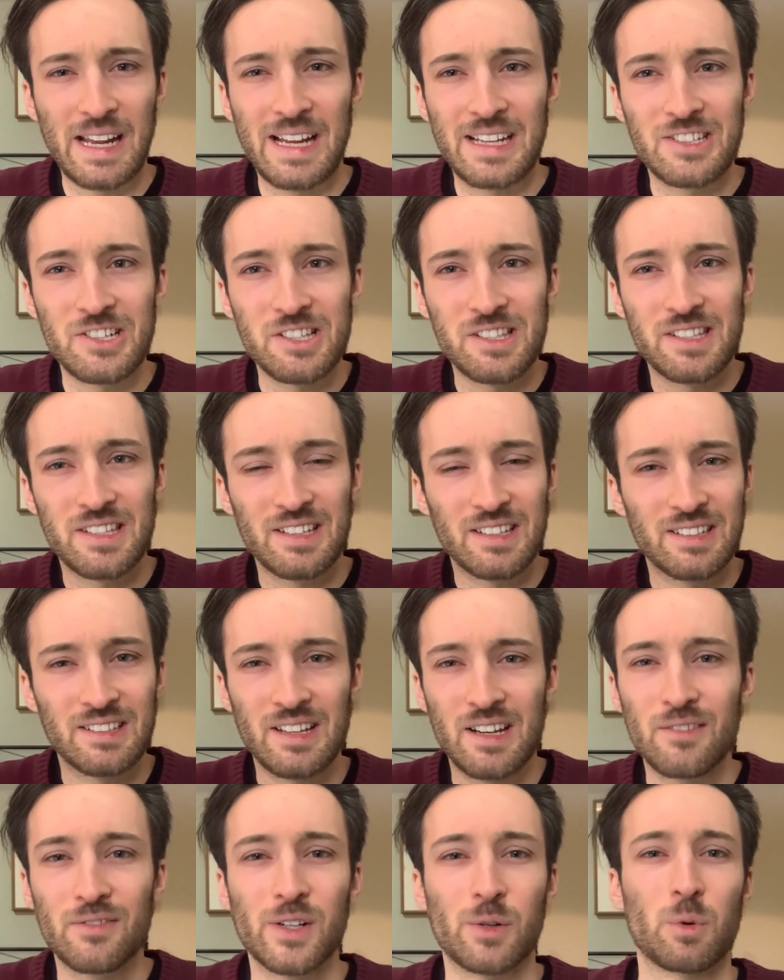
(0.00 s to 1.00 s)
It just,
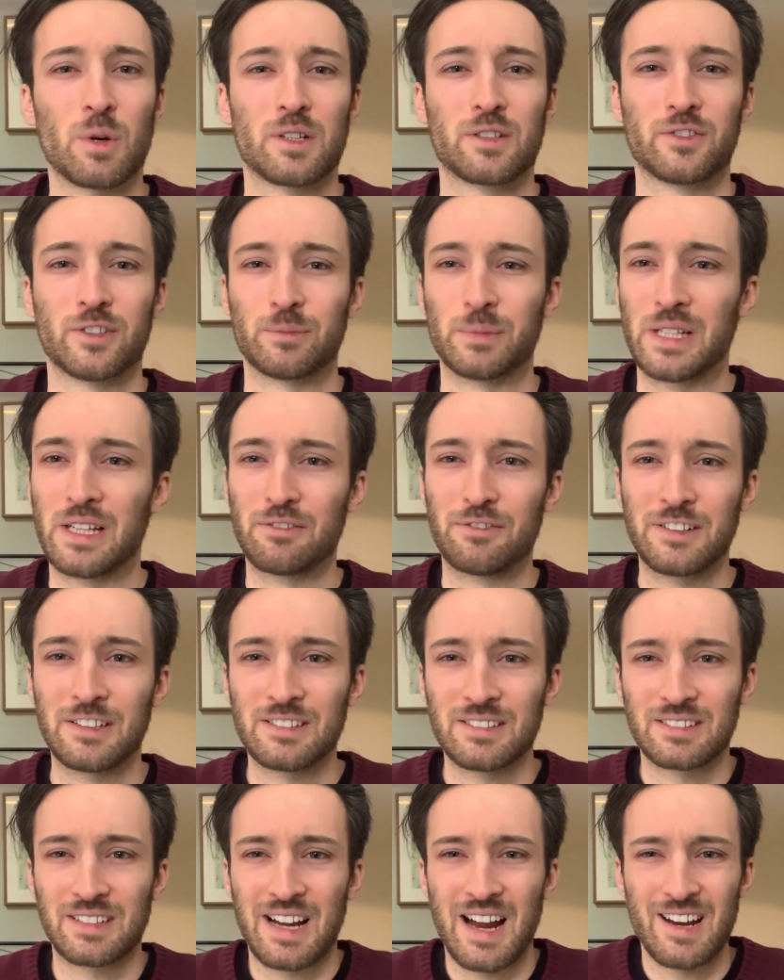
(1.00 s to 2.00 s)
none of it worked for me. It
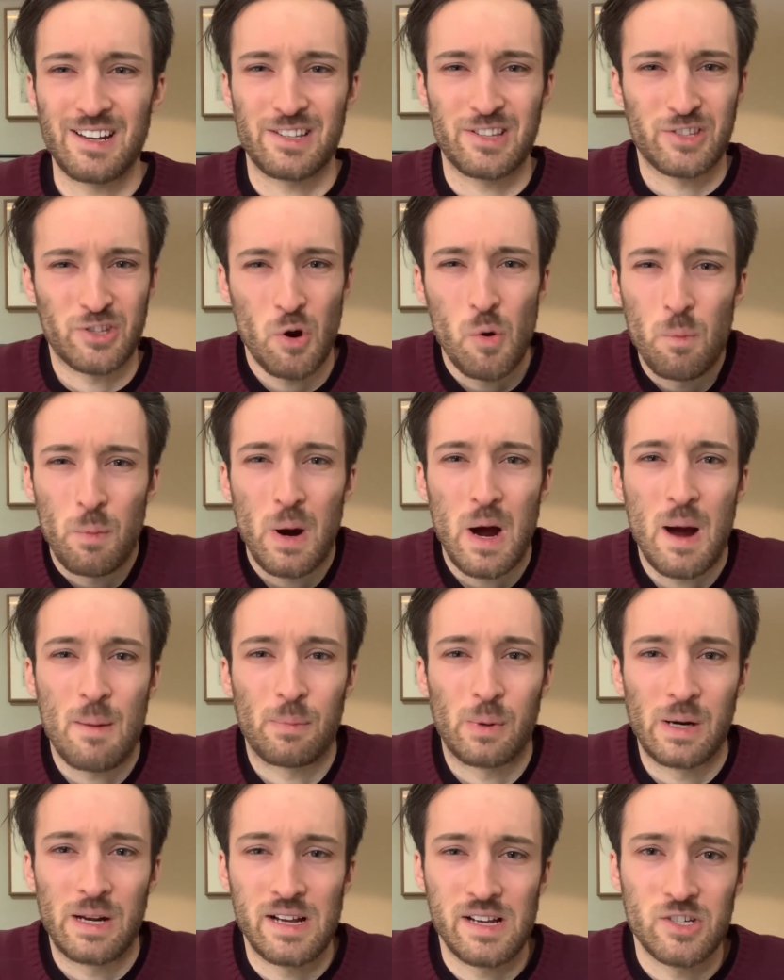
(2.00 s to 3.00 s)
felt kind of soap
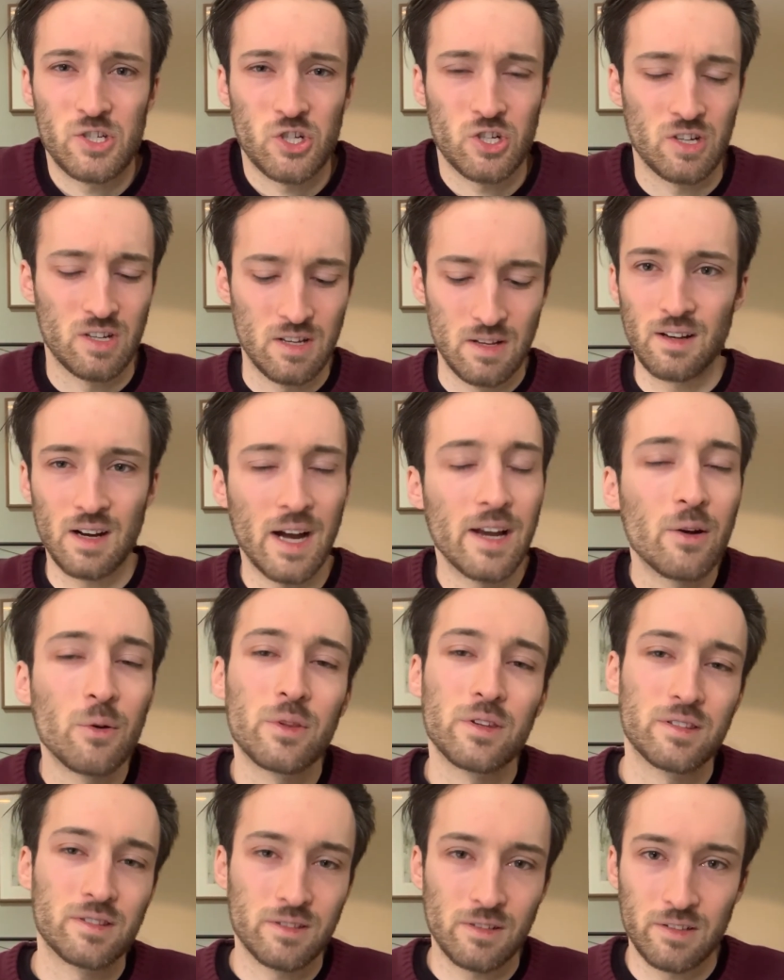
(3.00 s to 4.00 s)
opera-ish. I know
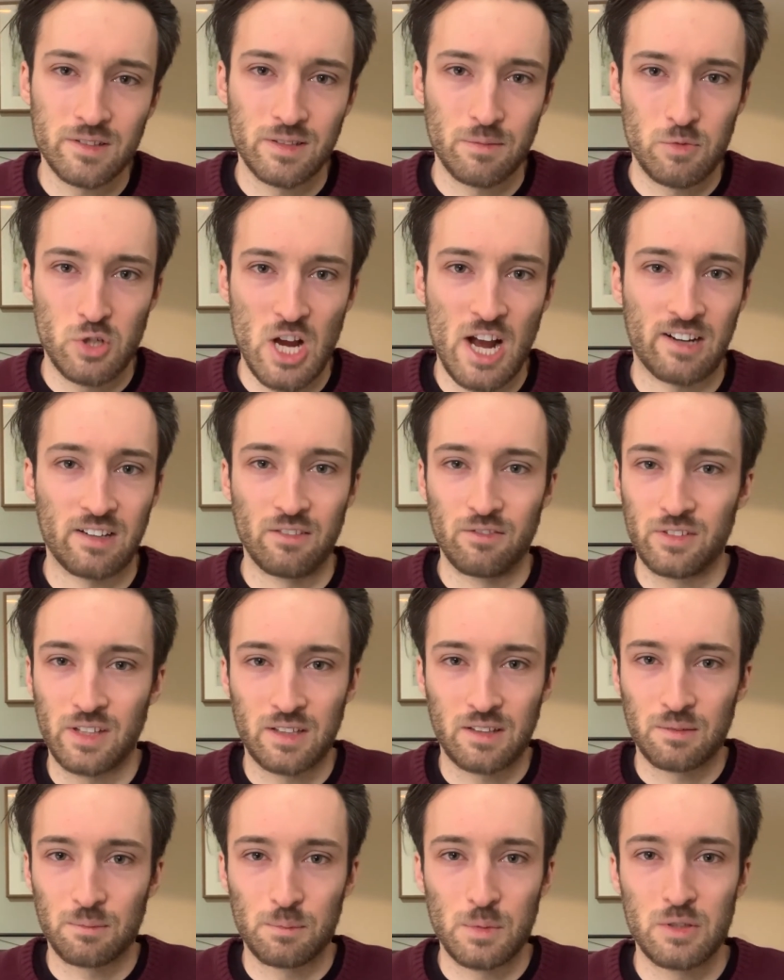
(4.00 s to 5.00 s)
this is all subjective,
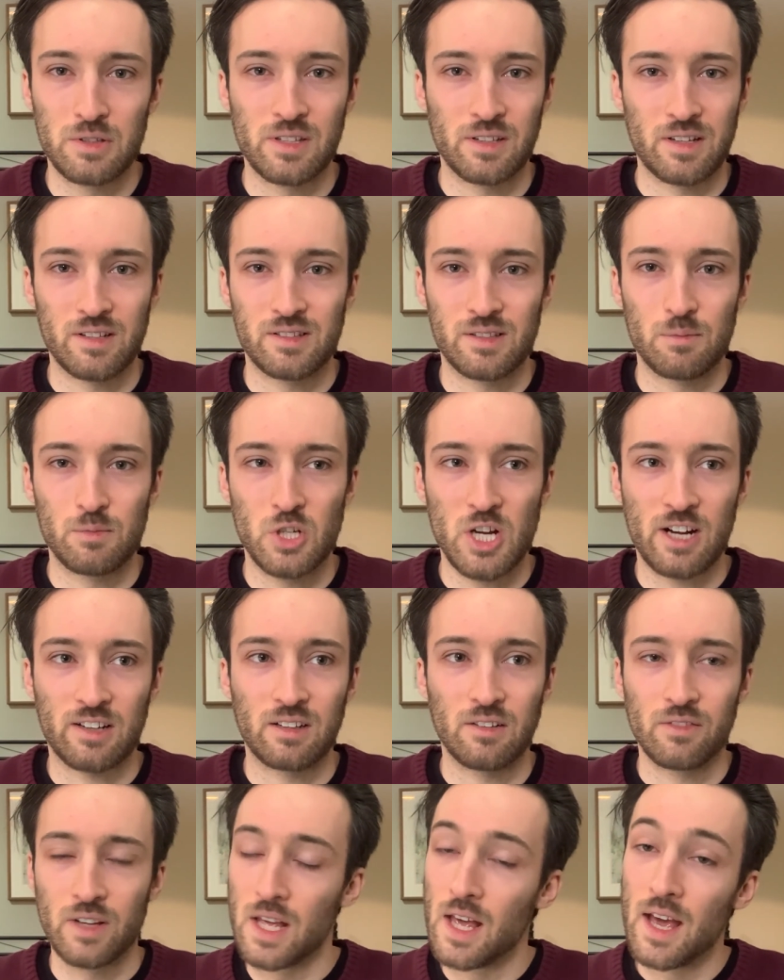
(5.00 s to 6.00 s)
like music is subjective.